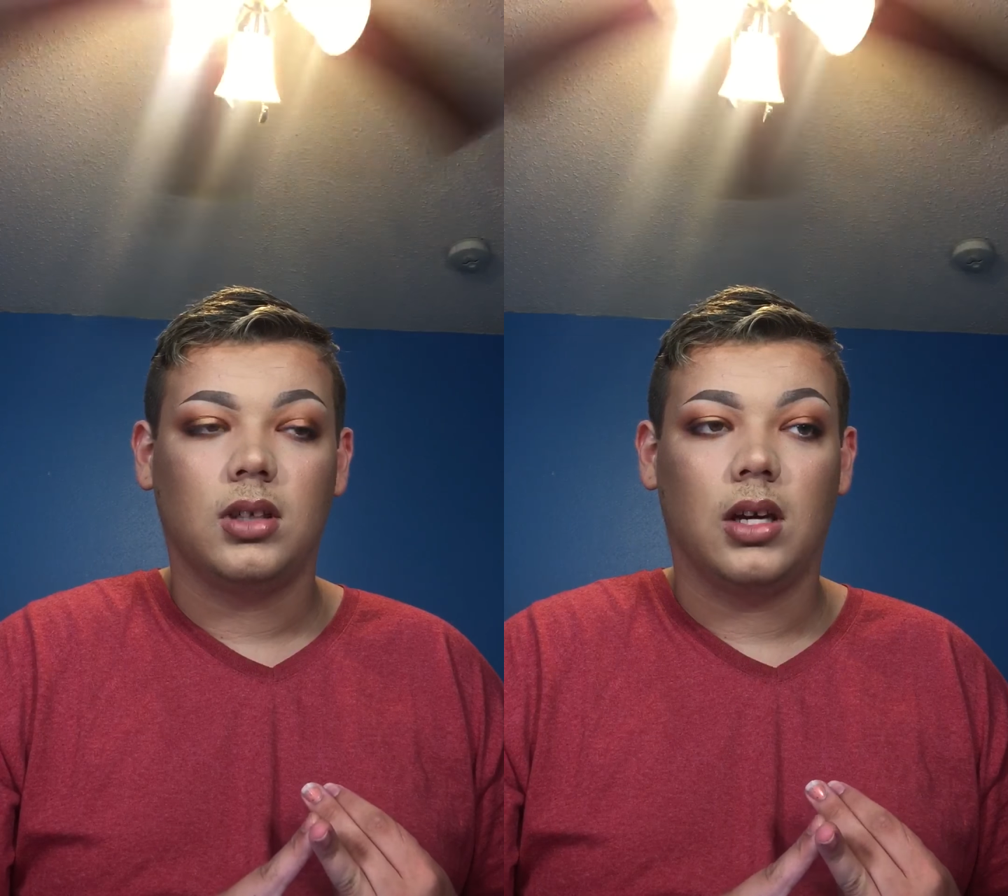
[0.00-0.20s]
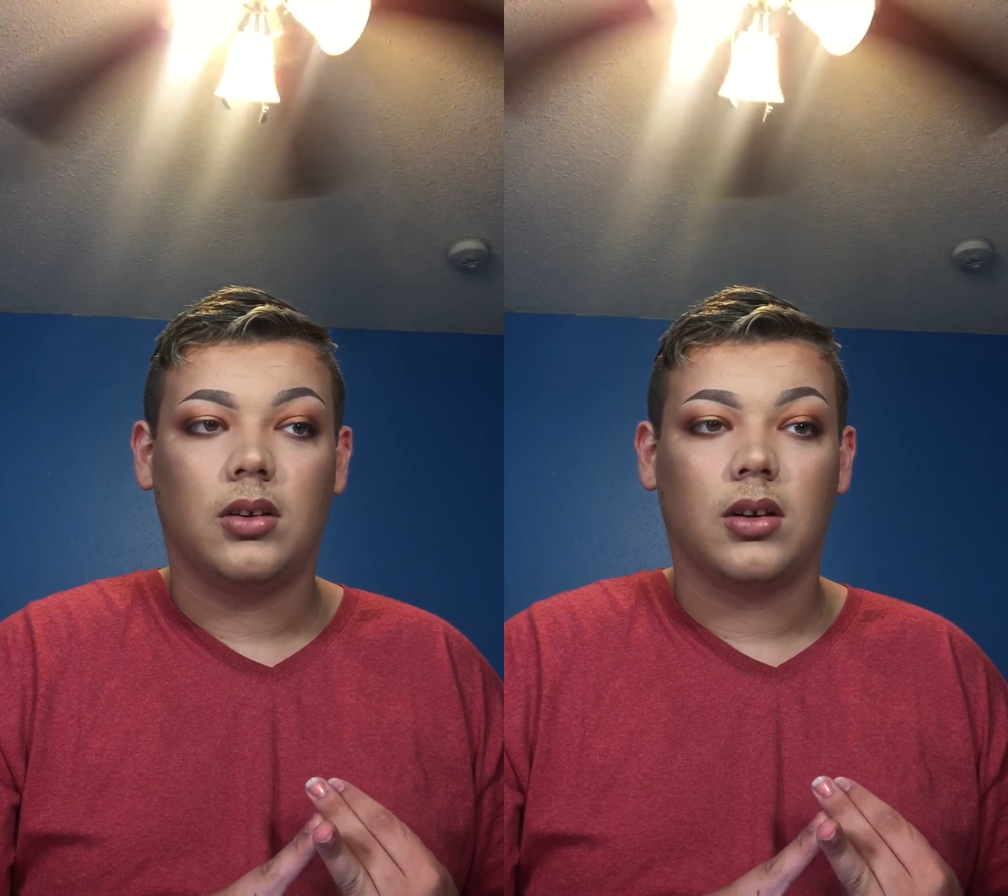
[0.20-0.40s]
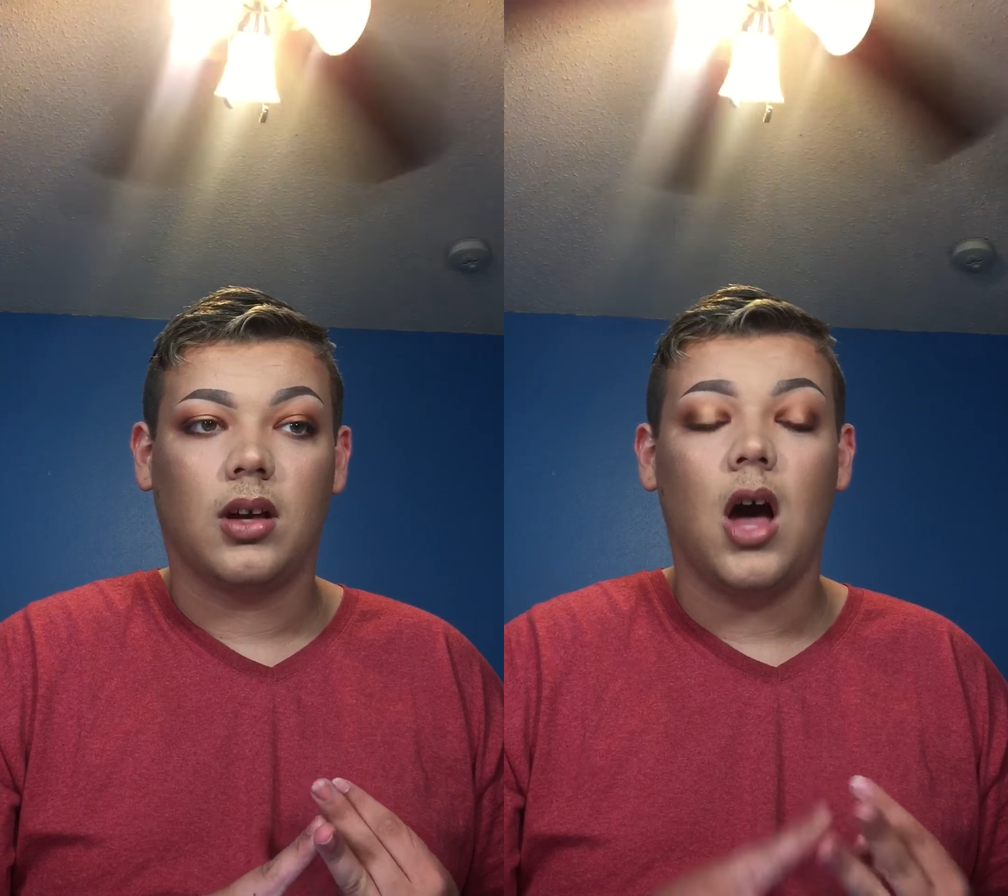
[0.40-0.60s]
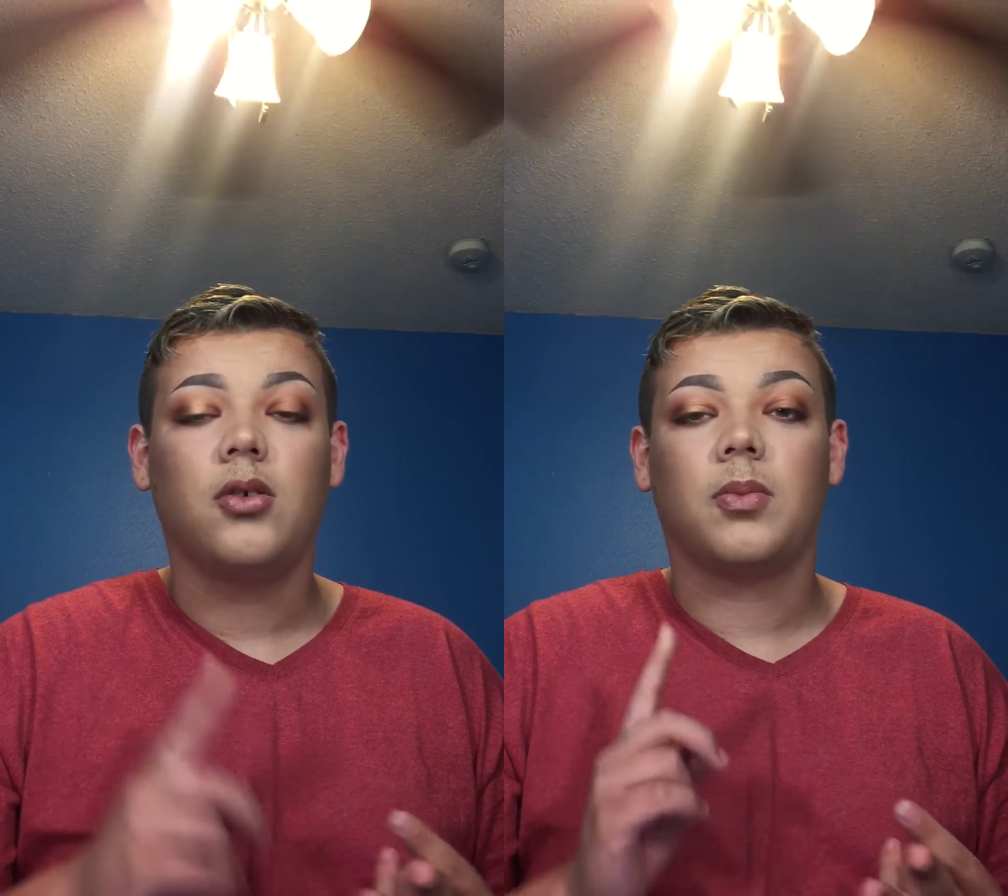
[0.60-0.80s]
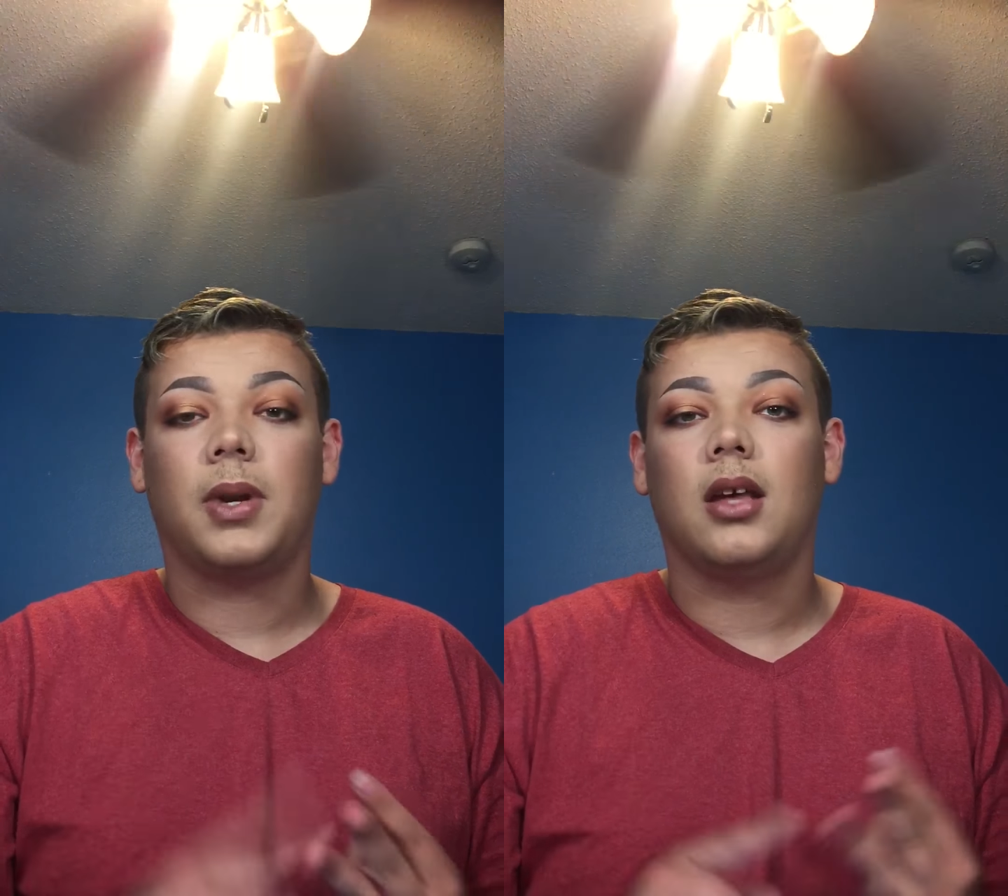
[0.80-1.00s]
I don't like...
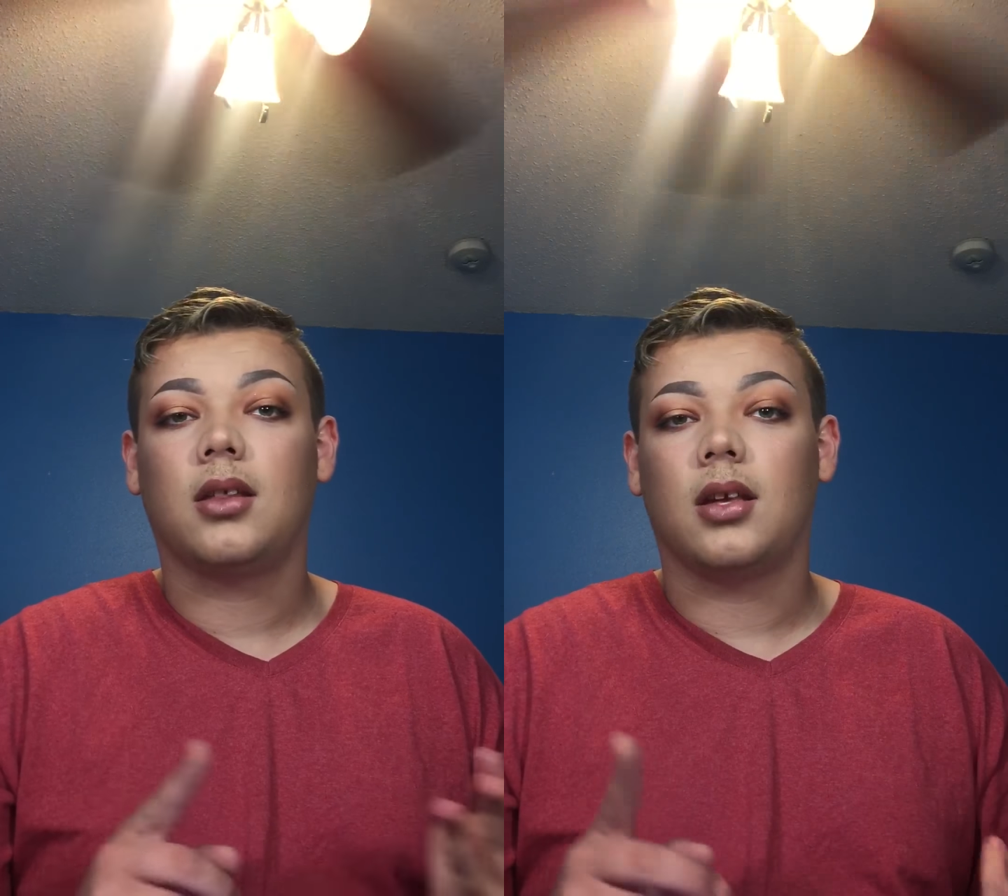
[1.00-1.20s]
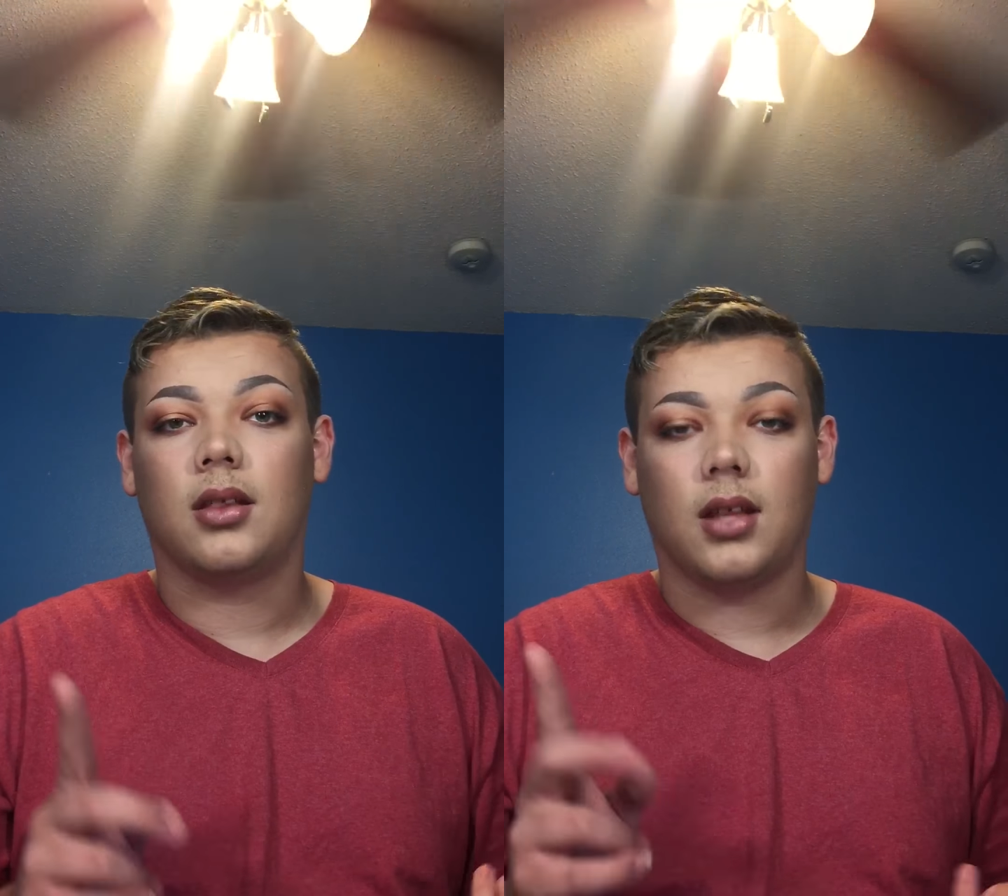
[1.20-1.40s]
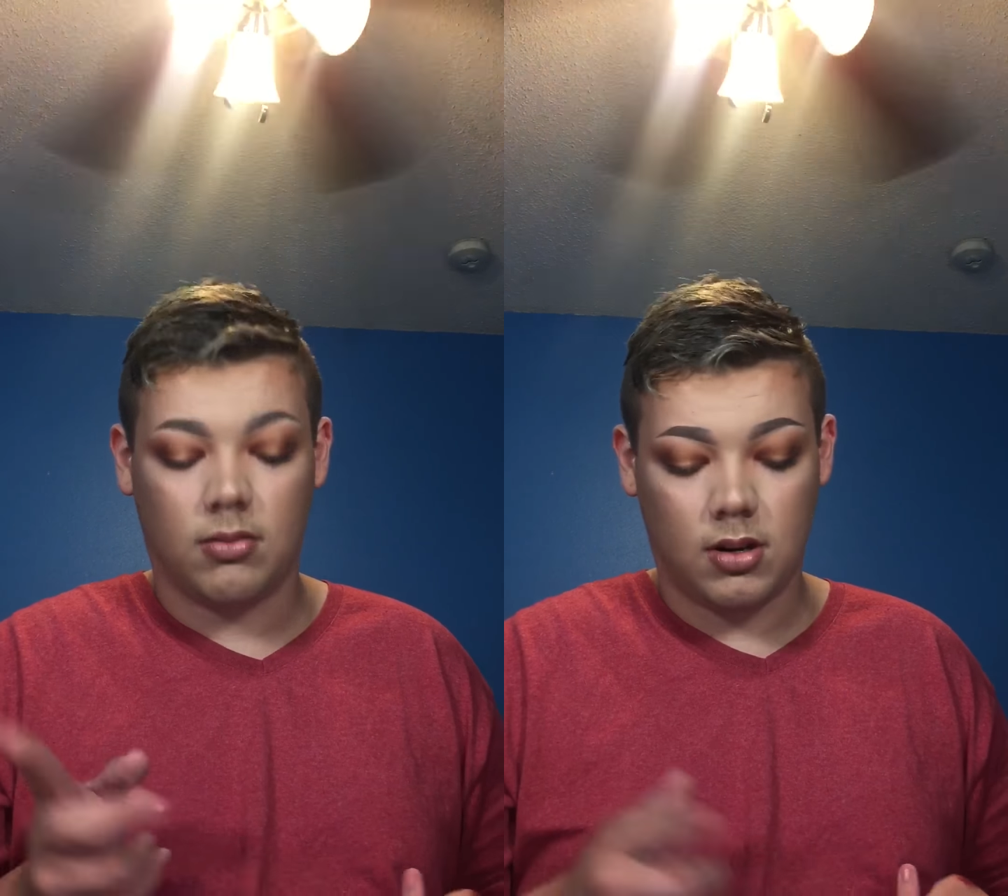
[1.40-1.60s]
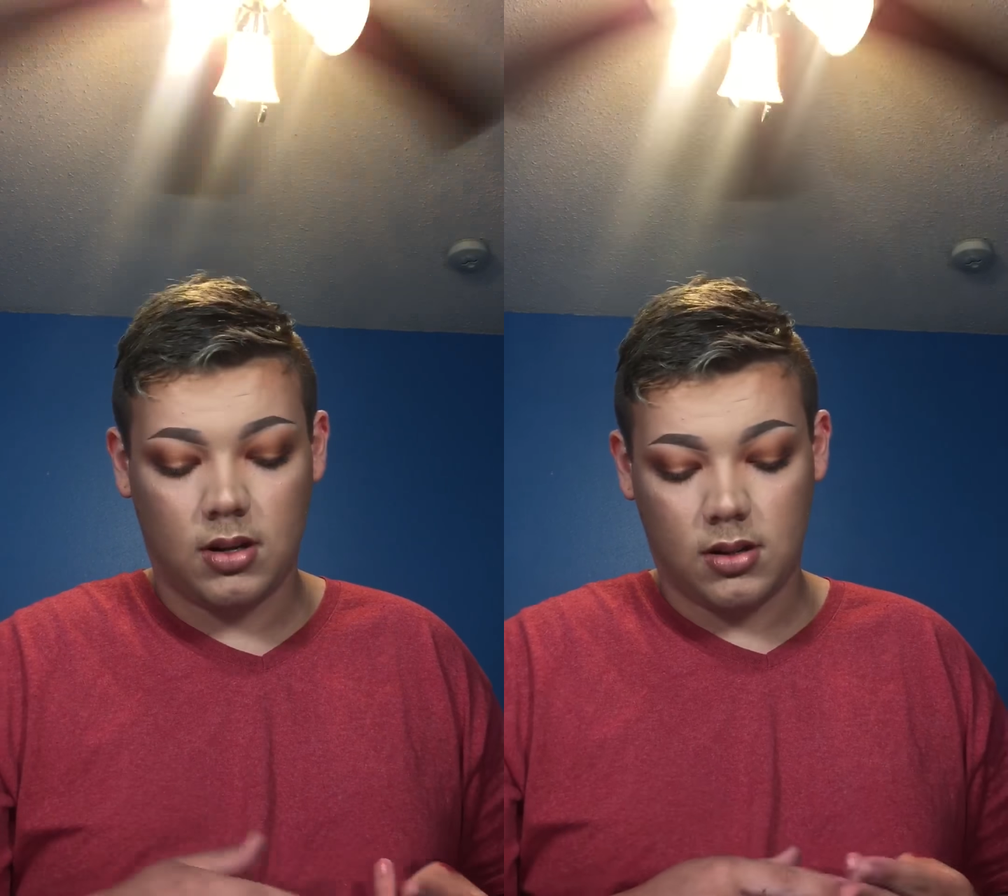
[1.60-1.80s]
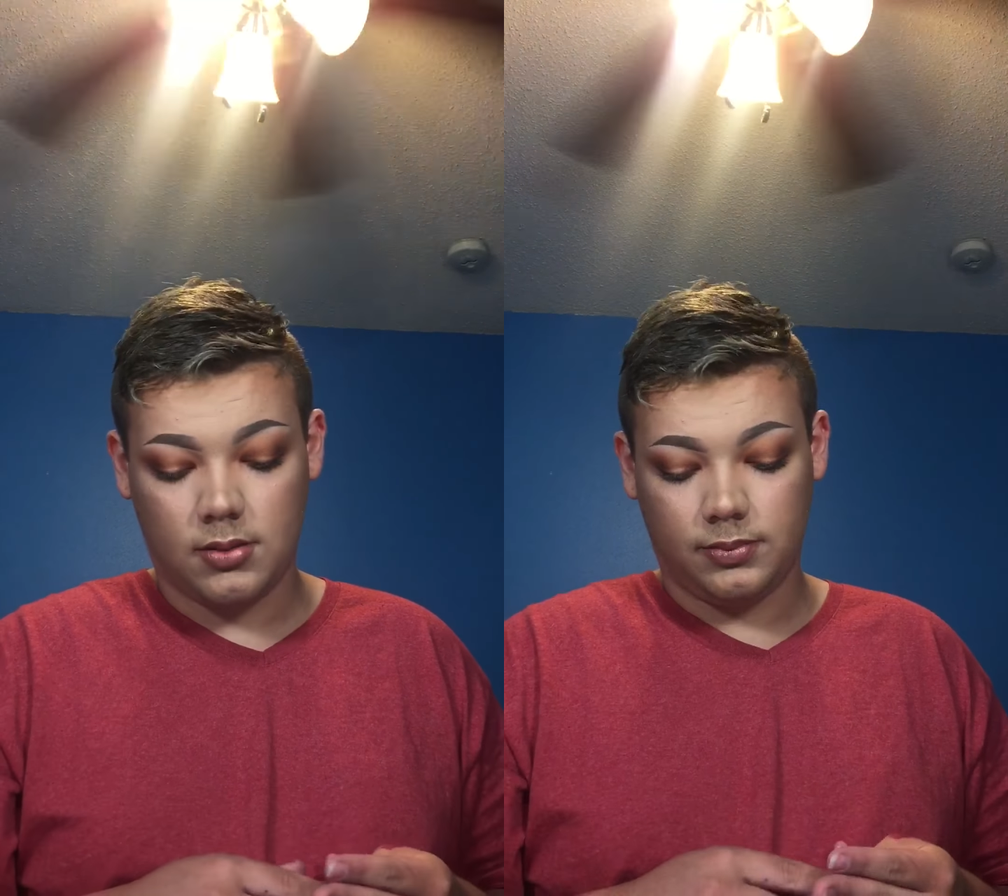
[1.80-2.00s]
Oh, it's potato skins. That's what
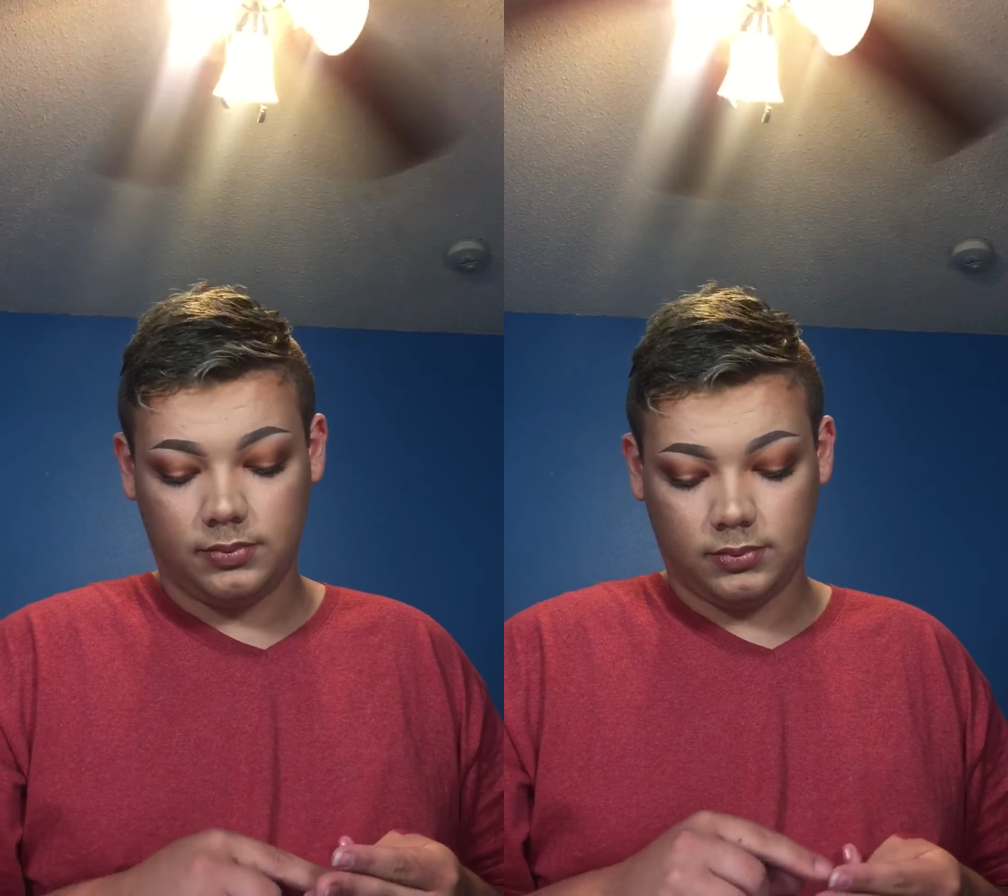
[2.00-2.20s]
it is.